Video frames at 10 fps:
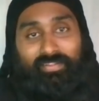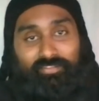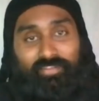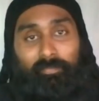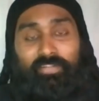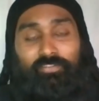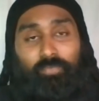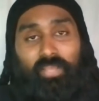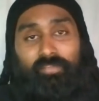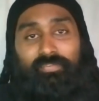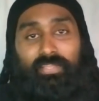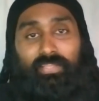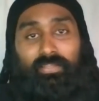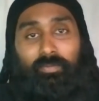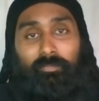the Japanese way of
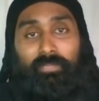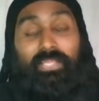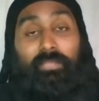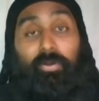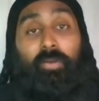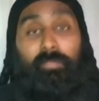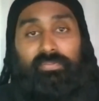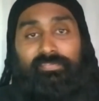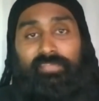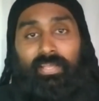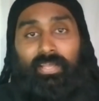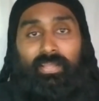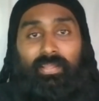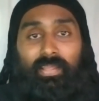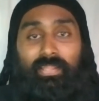seeing meaning and purpose.
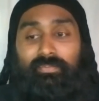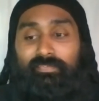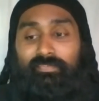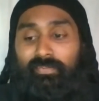And